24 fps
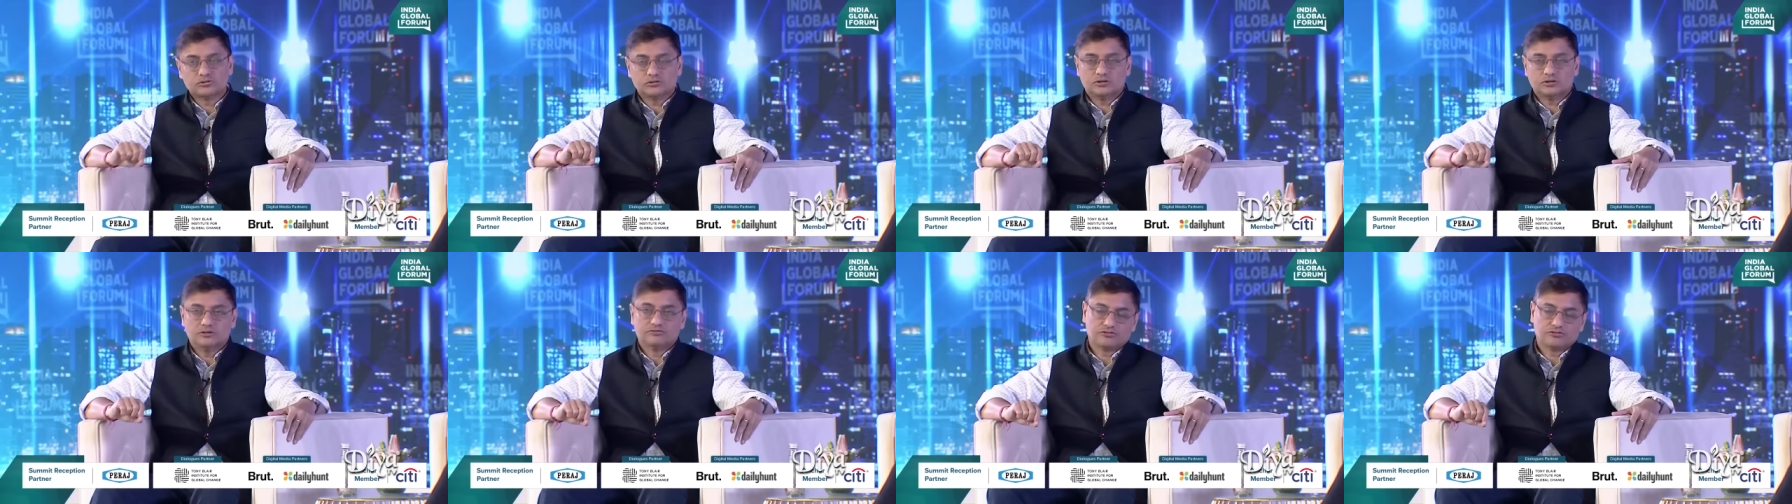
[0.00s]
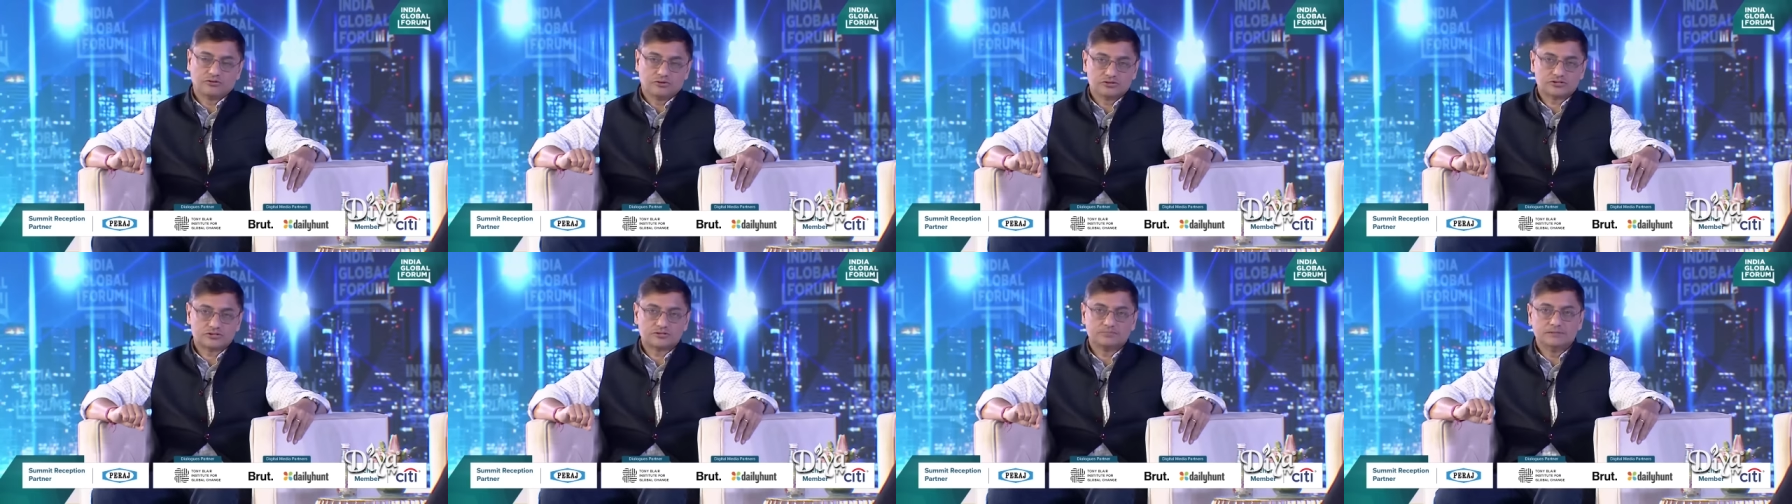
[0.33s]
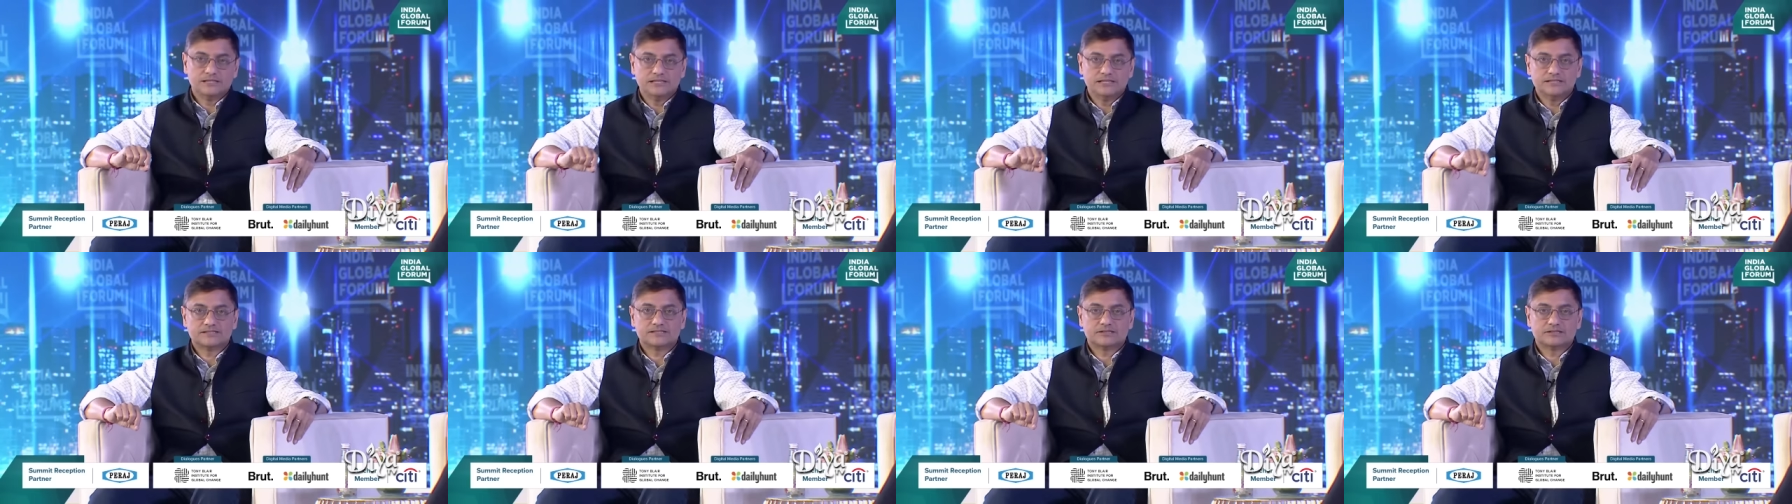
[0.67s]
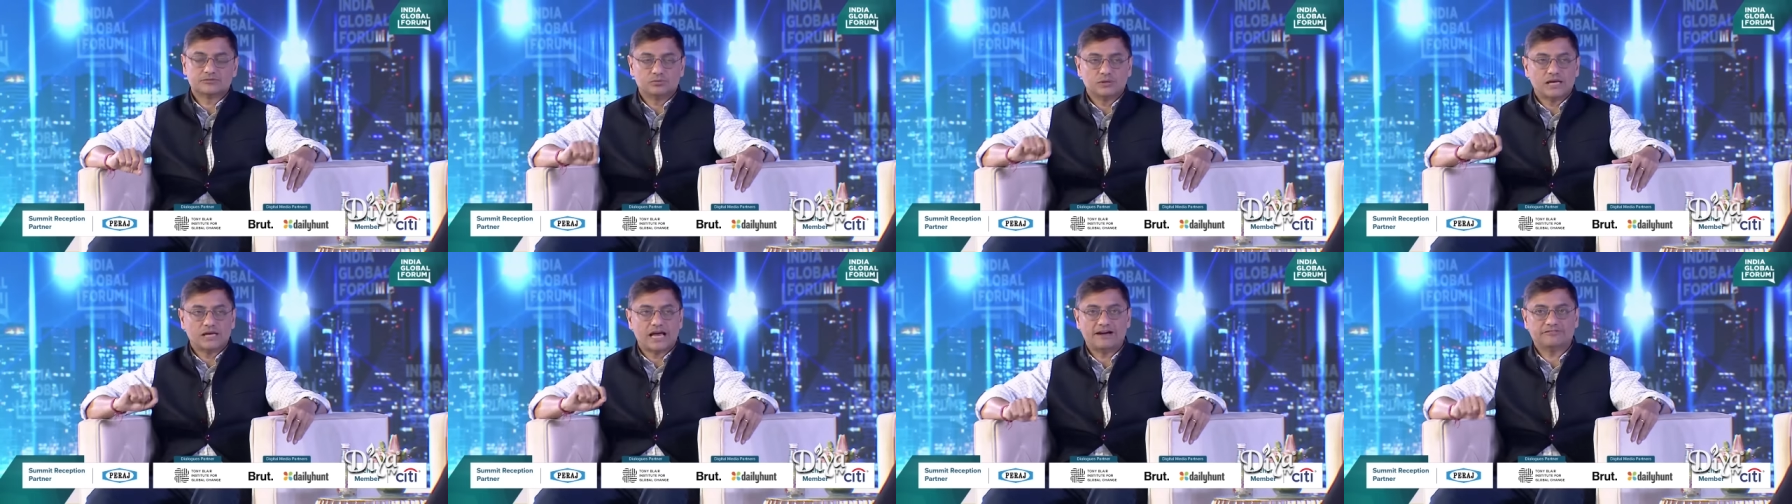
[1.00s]
of course, means that
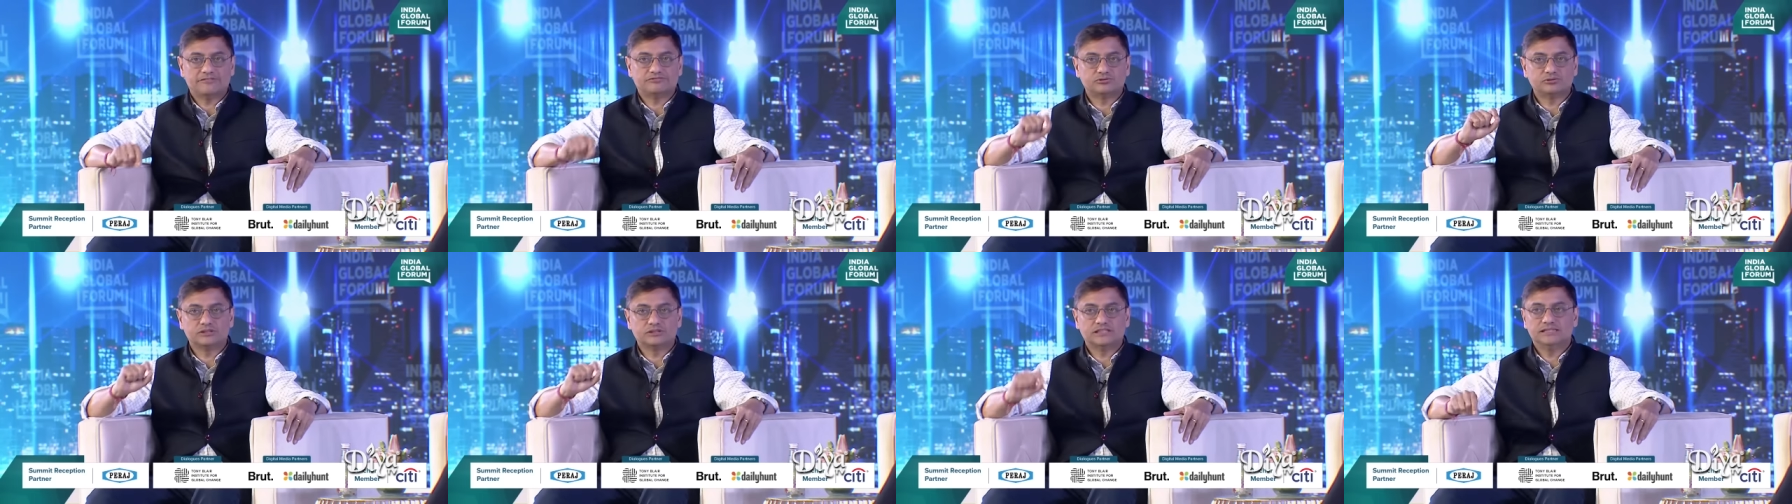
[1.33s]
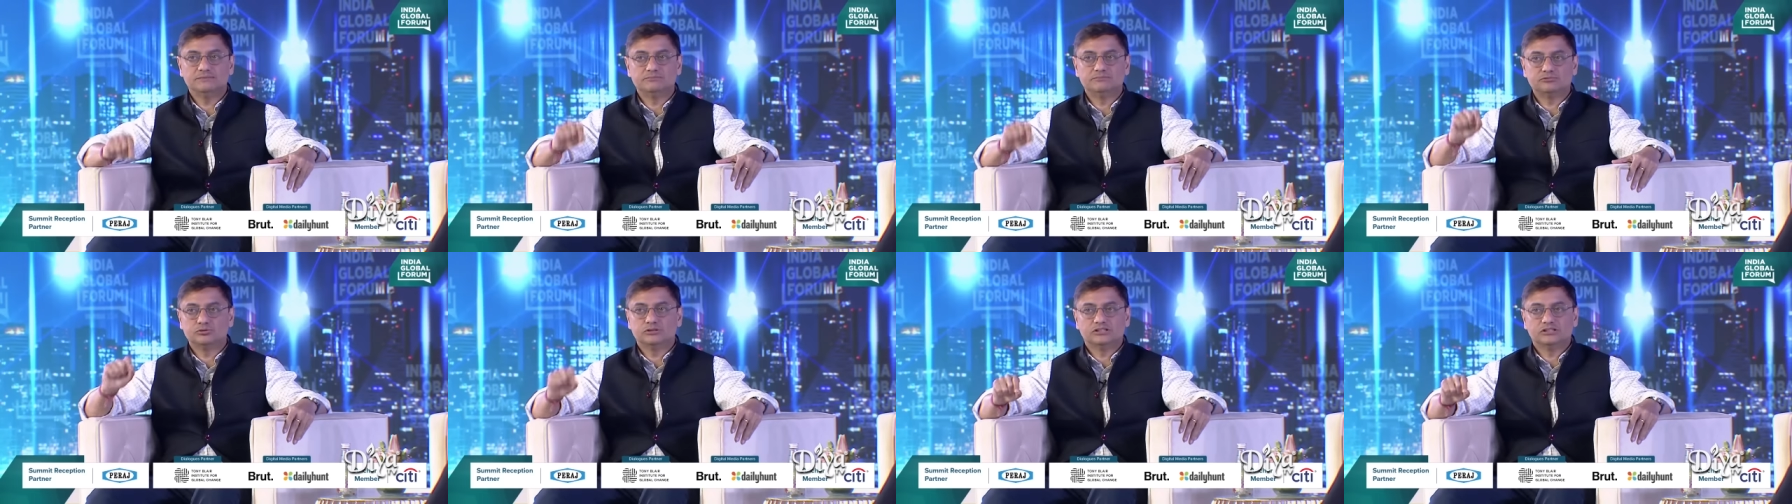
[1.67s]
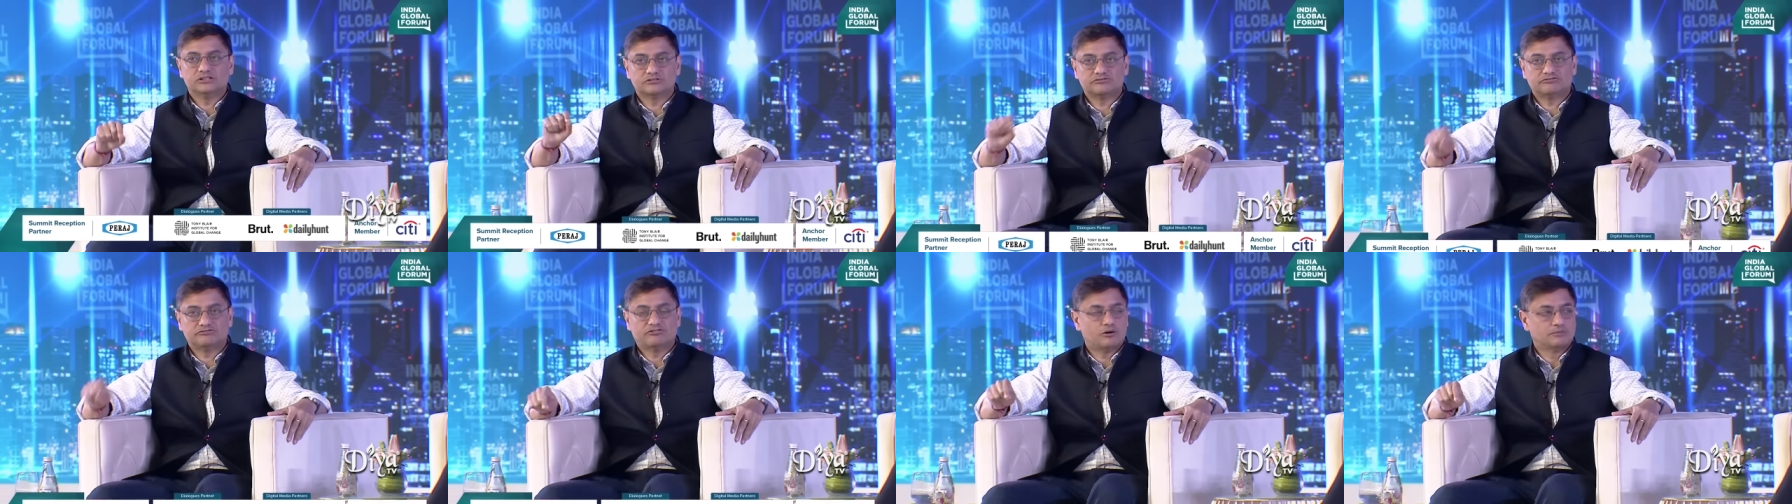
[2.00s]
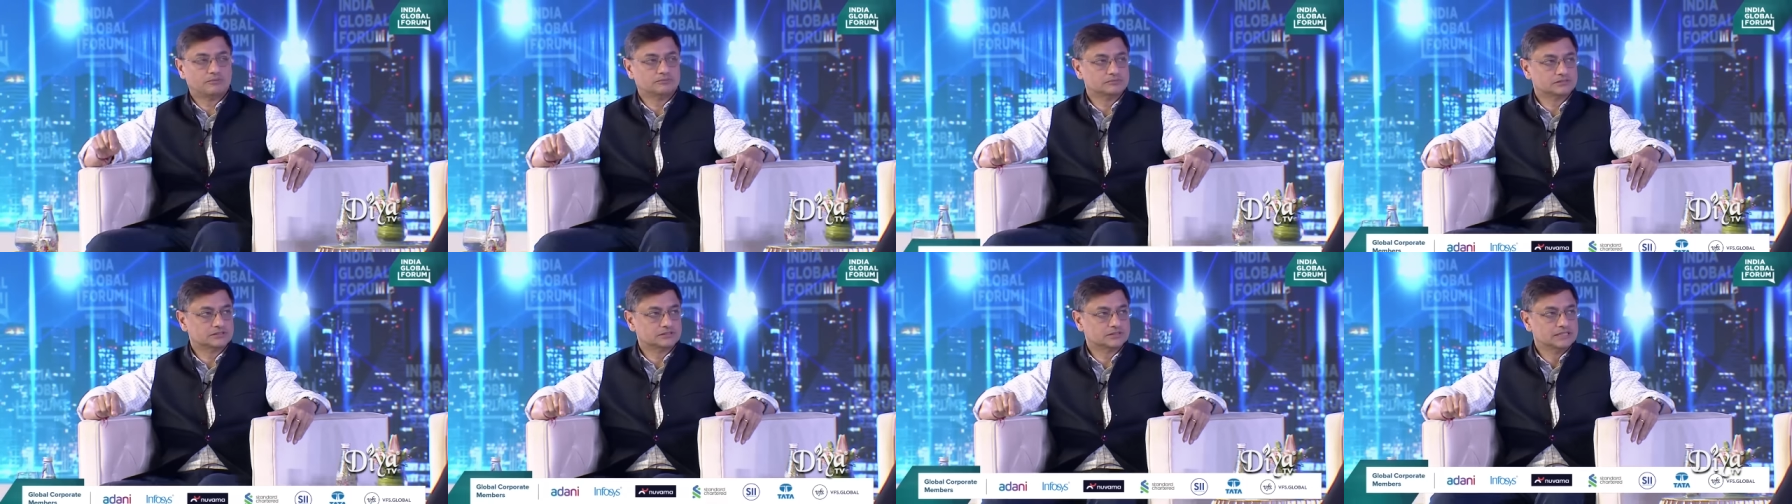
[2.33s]
we have to keep doing
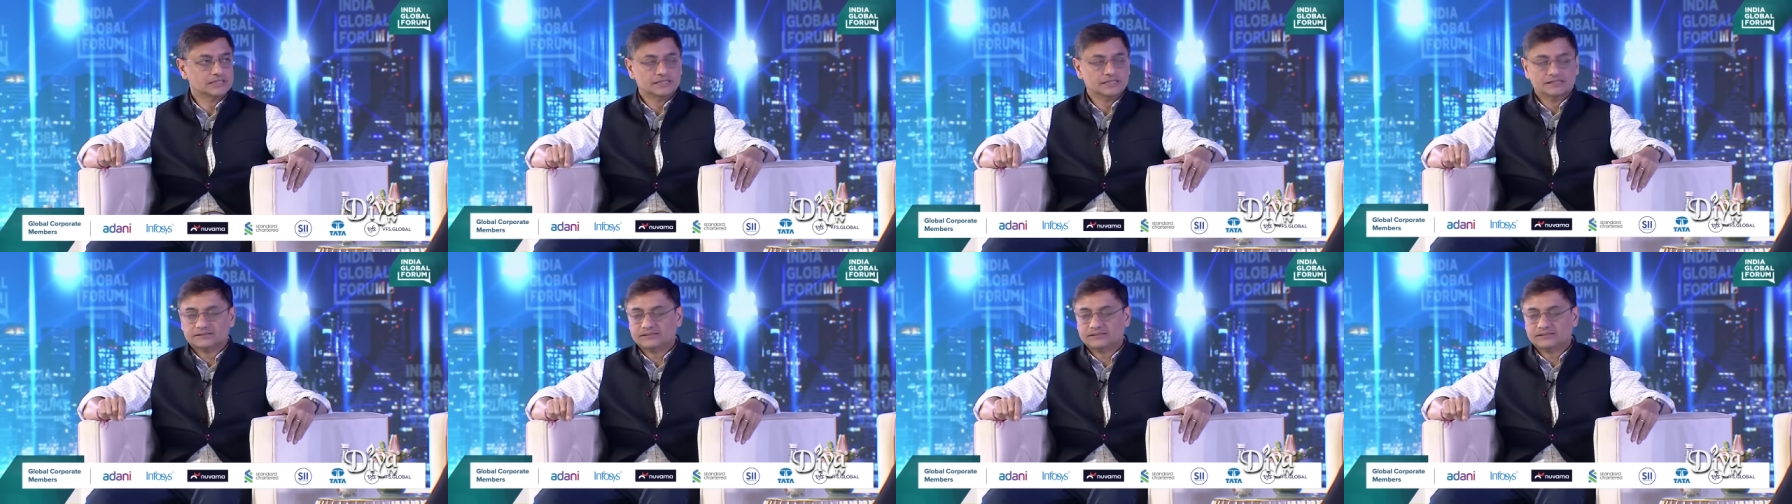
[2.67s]
reforms.